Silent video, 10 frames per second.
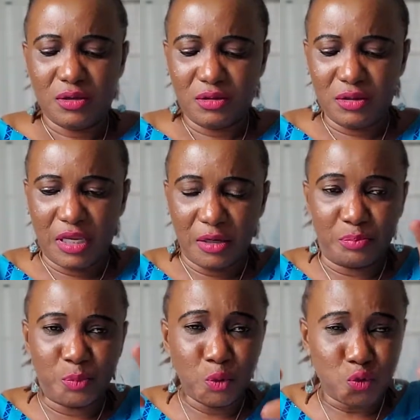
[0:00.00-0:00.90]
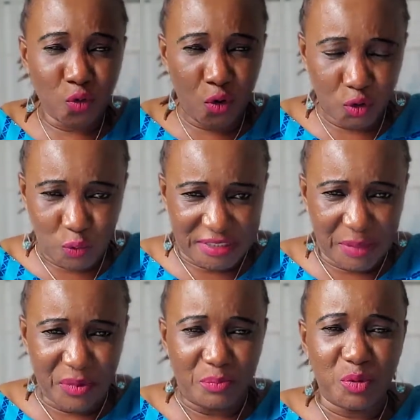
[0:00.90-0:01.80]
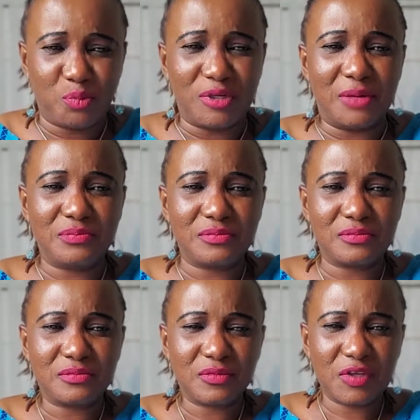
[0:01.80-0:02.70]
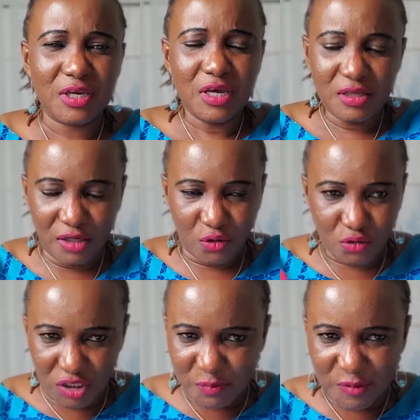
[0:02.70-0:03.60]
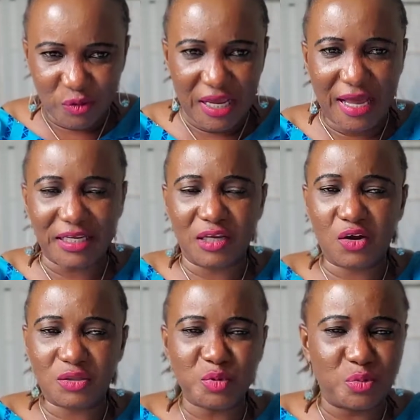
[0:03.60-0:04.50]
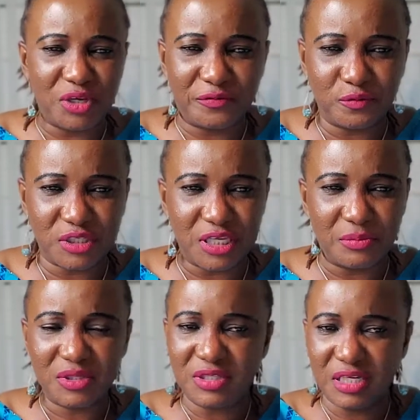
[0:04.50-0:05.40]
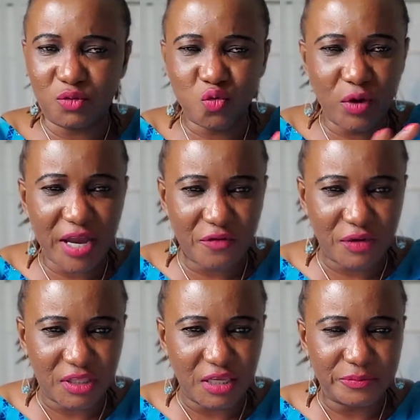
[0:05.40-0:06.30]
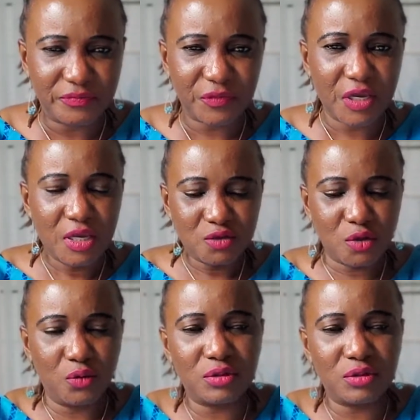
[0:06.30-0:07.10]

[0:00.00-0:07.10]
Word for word: Then they put hot water and people them. Then they cut people their hand and cut people their foot them. They do everything. So